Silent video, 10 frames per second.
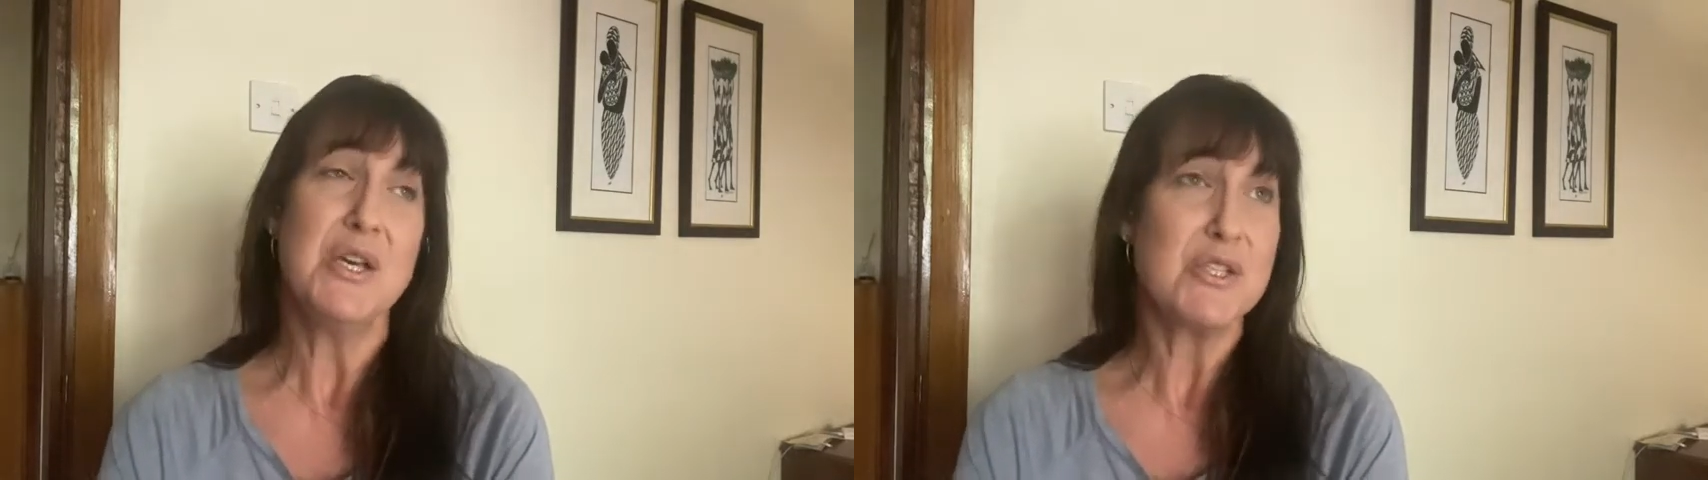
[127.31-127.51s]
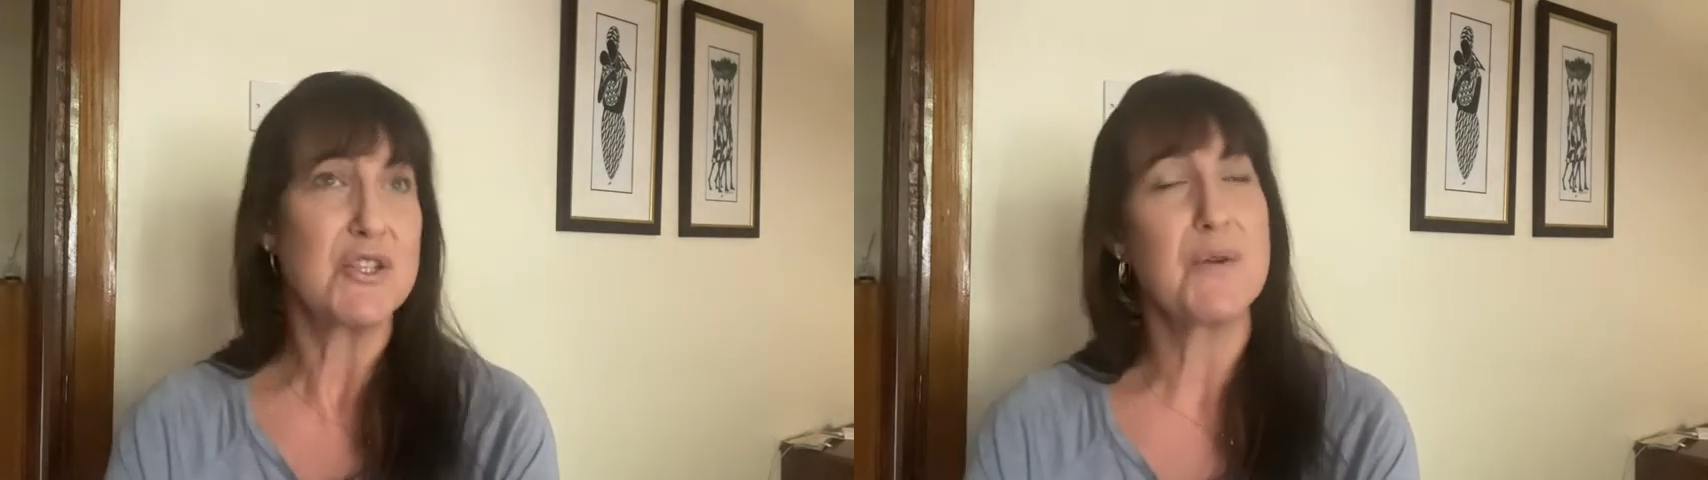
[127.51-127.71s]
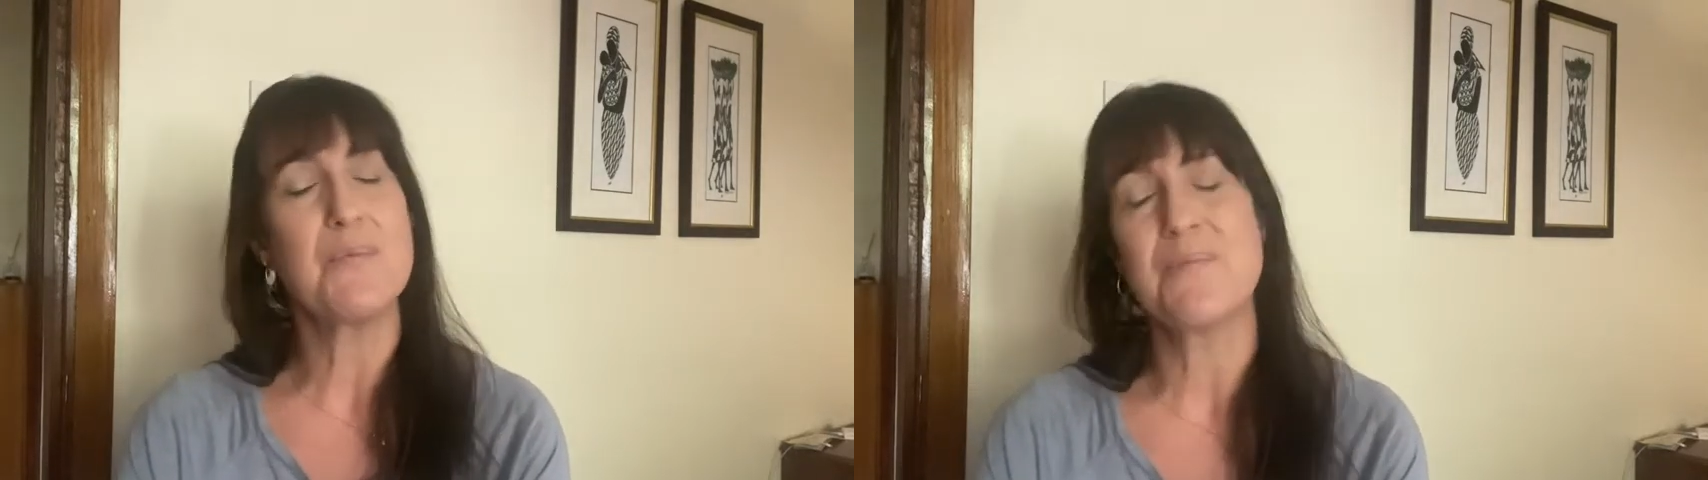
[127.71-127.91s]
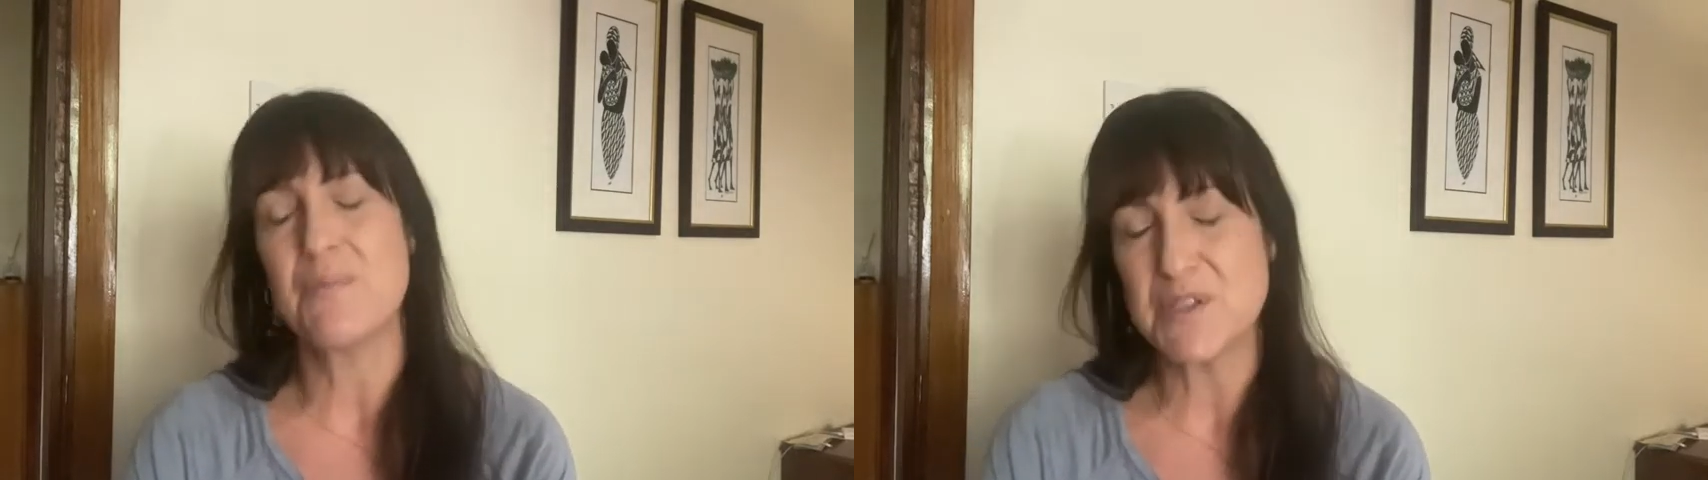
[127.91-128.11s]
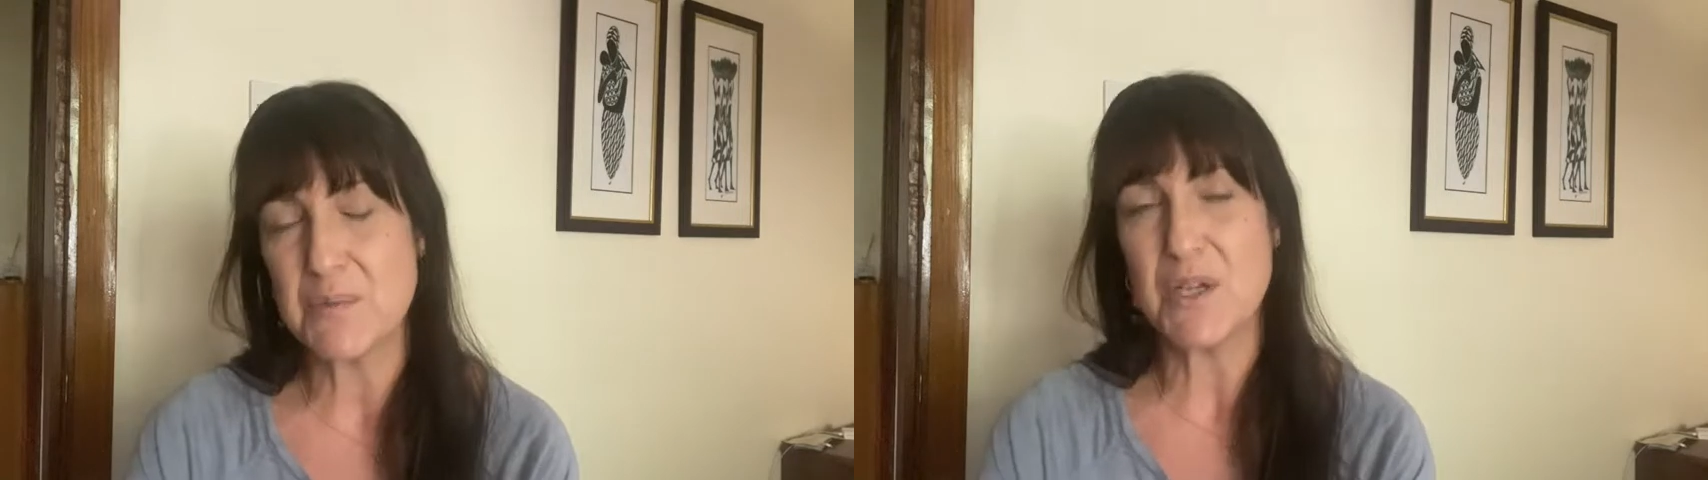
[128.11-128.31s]
So
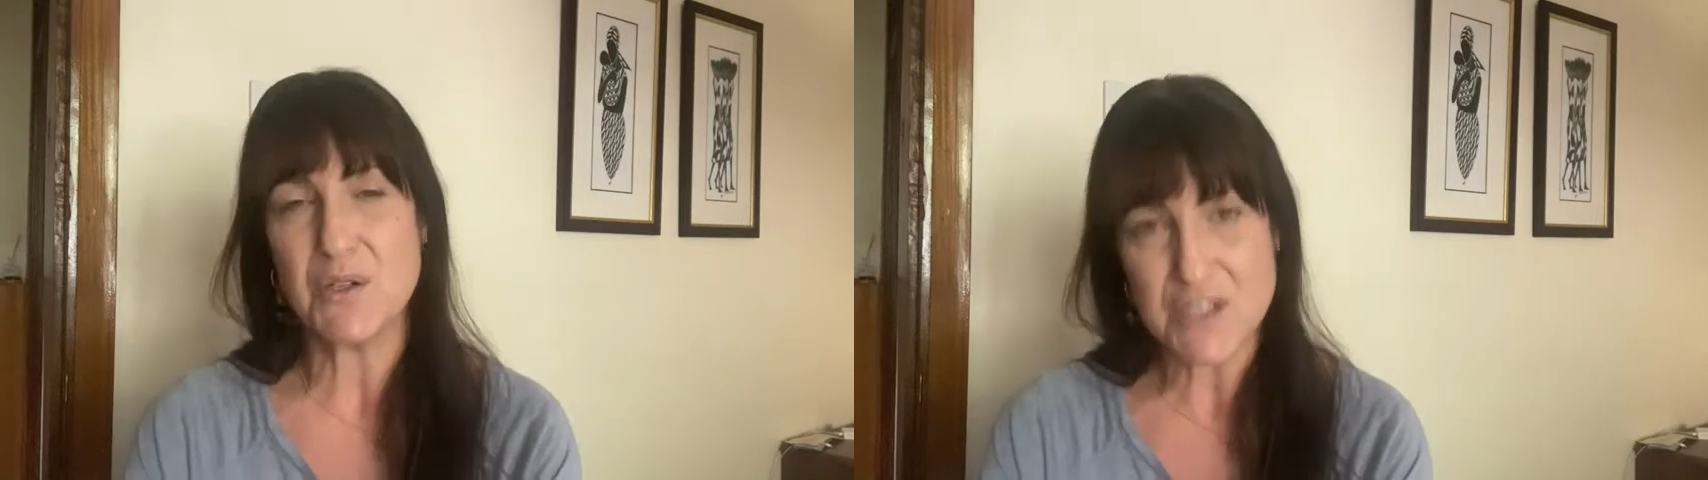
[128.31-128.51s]
we got